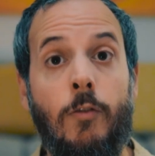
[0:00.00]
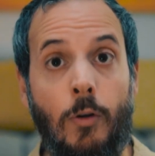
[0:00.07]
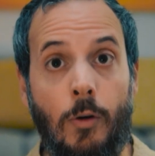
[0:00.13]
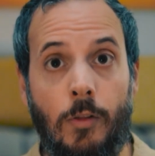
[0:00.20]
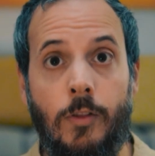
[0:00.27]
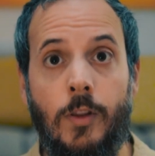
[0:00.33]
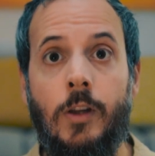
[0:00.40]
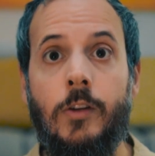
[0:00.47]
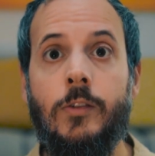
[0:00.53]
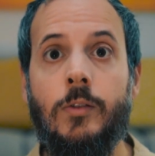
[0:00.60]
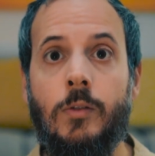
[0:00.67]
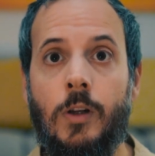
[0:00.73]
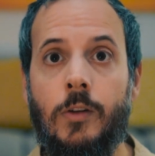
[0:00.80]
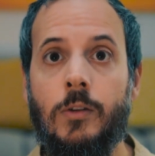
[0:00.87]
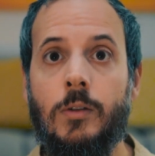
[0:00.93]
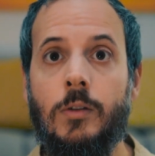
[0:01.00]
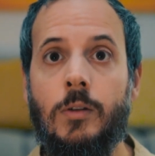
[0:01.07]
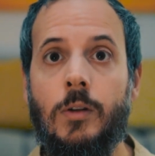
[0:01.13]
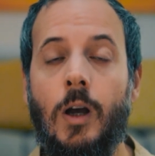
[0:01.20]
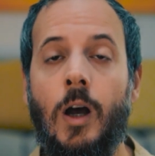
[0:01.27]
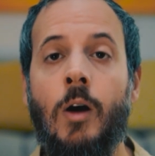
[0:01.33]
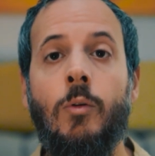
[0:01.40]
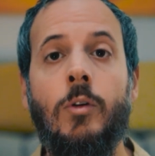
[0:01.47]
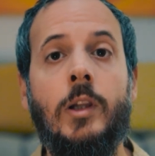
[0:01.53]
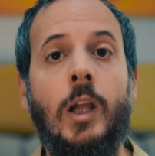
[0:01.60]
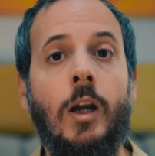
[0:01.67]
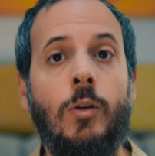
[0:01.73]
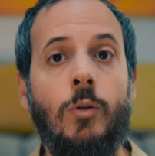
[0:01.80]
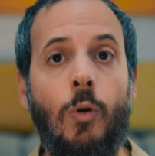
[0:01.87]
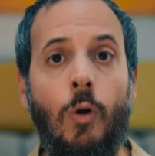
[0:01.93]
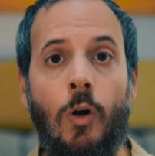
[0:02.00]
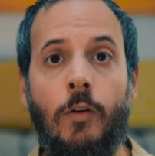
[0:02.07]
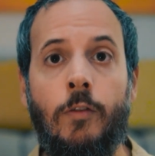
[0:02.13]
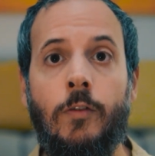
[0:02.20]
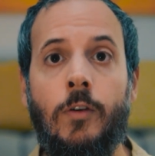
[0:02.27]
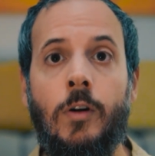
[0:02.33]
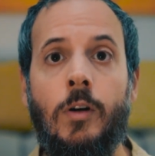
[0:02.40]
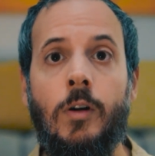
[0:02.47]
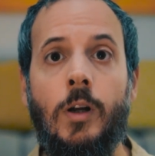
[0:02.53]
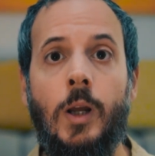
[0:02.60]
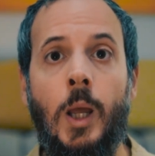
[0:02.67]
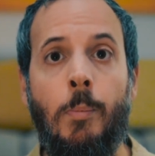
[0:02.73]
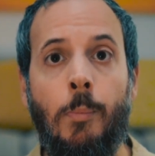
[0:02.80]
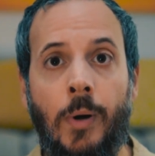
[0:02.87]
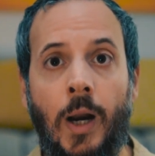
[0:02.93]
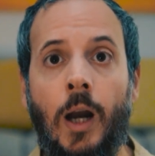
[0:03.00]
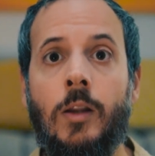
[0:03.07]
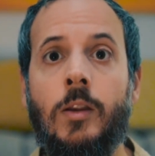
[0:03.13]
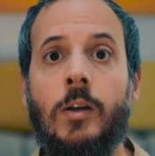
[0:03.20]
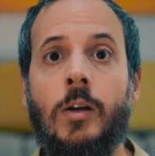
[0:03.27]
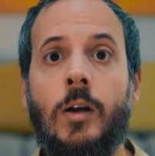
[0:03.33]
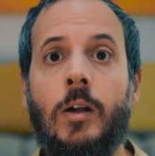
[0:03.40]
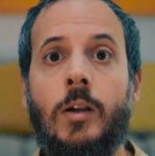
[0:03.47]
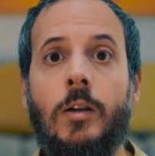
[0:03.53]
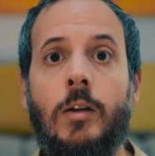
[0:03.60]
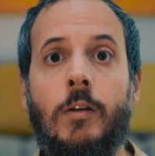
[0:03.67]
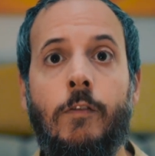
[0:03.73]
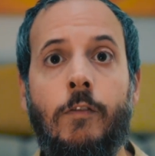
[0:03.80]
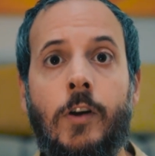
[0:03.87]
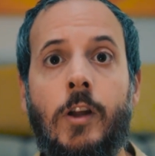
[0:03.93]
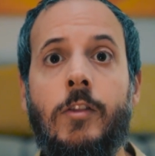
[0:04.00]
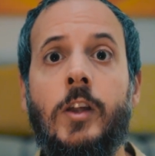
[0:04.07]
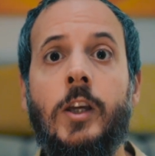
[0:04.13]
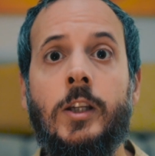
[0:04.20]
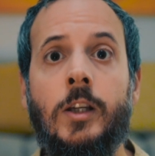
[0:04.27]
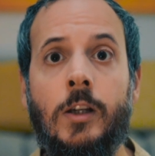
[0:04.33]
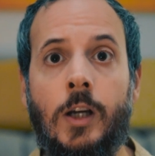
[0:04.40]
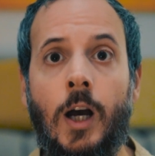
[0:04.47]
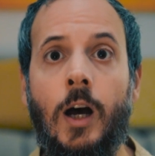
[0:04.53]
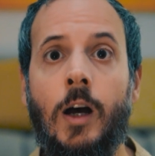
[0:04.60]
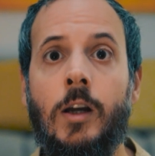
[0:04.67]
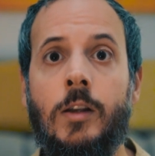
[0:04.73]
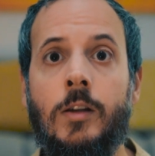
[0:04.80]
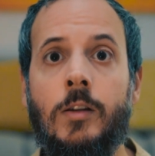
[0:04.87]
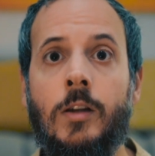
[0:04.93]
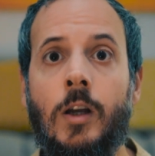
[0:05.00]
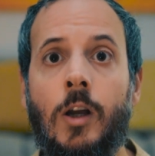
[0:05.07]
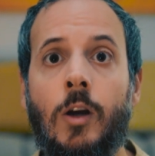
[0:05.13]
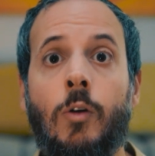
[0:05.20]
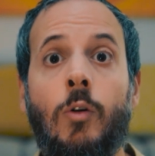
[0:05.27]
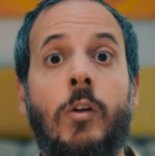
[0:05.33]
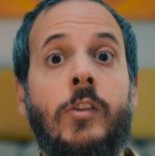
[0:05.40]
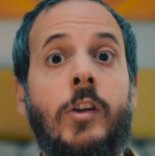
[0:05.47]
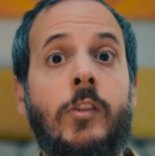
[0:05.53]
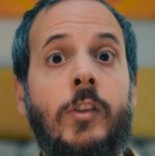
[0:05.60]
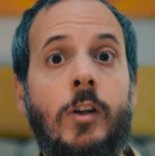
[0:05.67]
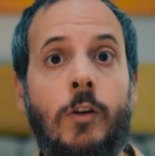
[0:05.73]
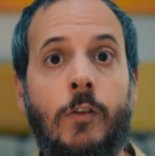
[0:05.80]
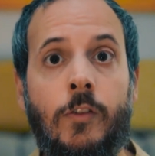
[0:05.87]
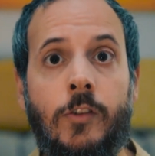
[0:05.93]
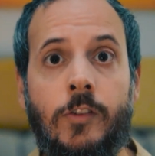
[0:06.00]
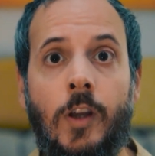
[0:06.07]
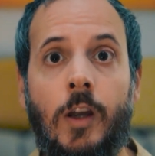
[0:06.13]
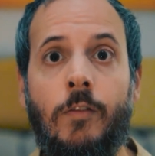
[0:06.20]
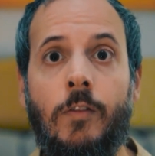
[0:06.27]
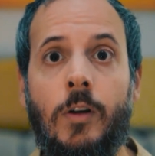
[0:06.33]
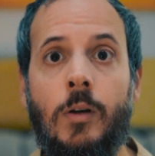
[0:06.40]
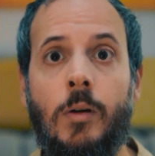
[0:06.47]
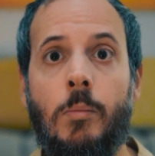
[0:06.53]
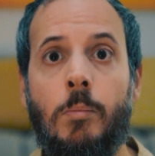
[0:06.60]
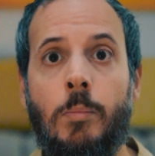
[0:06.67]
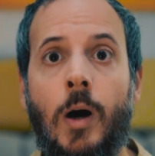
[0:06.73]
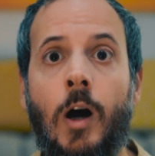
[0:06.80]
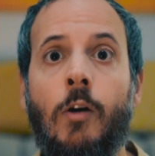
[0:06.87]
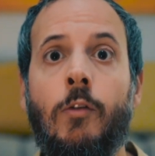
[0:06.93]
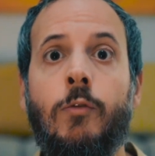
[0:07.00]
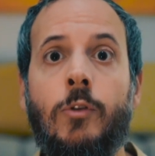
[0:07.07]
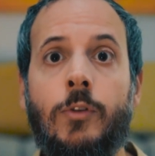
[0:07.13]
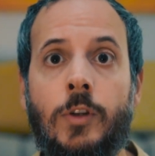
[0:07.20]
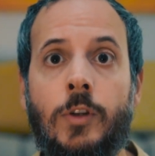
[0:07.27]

For this reason, I would like to offer a practical, free thinking guide consisting of seven powerful